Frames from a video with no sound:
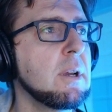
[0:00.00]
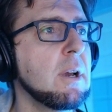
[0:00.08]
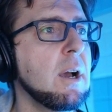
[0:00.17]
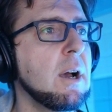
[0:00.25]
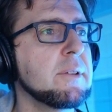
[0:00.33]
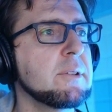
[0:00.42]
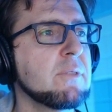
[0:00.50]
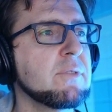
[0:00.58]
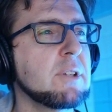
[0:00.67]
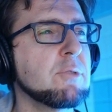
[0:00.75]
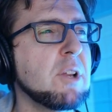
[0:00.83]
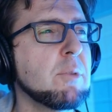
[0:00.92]
Then you have the
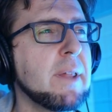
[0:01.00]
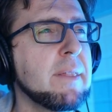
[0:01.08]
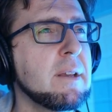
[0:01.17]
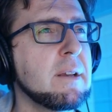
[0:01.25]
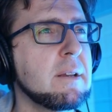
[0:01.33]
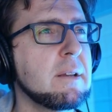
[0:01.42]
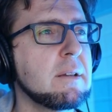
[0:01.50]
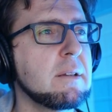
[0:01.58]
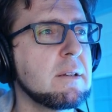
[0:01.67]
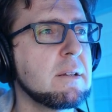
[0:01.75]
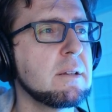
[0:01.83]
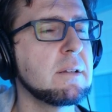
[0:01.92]
green one.
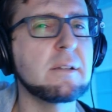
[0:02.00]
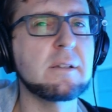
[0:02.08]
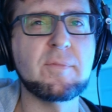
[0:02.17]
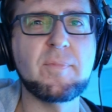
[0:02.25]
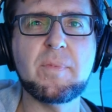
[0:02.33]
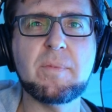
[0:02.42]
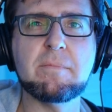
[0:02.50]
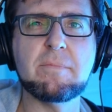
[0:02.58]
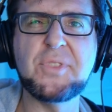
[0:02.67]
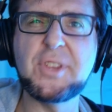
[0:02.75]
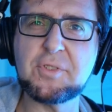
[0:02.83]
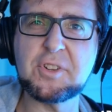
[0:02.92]

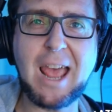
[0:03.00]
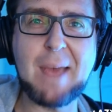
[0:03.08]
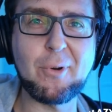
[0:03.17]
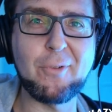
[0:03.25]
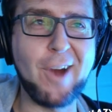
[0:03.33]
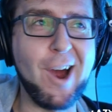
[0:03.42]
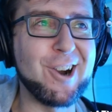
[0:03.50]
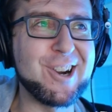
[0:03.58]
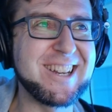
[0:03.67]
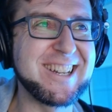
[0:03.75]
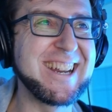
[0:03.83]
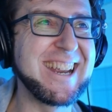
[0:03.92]
Different type of
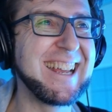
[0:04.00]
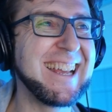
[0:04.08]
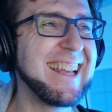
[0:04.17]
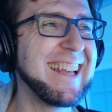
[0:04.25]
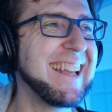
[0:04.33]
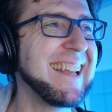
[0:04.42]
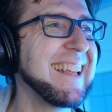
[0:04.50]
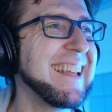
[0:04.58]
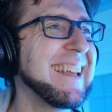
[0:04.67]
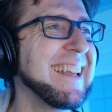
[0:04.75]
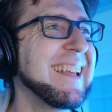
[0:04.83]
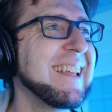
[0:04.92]
harsh.
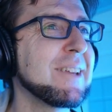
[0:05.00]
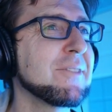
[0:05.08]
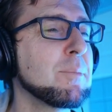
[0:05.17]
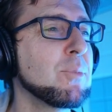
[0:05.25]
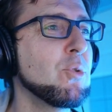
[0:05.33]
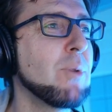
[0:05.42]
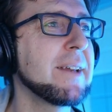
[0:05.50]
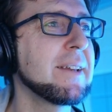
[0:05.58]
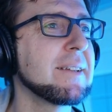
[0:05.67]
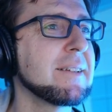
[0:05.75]
You have the blue one.